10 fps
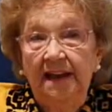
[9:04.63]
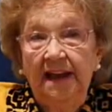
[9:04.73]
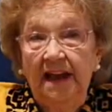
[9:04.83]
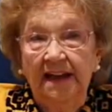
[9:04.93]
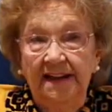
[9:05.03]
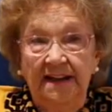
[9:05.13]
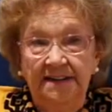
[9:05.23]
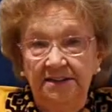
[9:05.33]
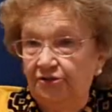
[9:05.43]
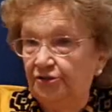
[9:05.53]
I
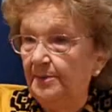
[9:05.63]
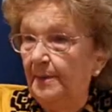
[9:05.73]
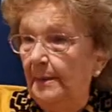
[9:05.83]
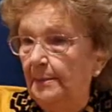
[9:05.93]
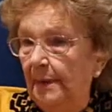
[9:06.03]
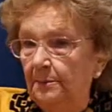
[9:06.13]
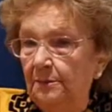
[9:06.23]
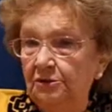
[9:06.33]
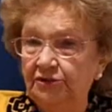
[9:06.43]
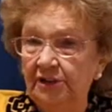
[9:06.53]
cannot remember
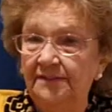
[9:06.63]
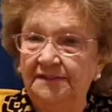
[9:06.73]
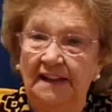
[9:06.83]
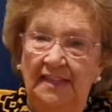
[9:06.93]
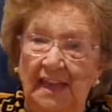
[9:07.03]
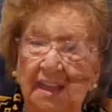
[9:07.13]
much after that.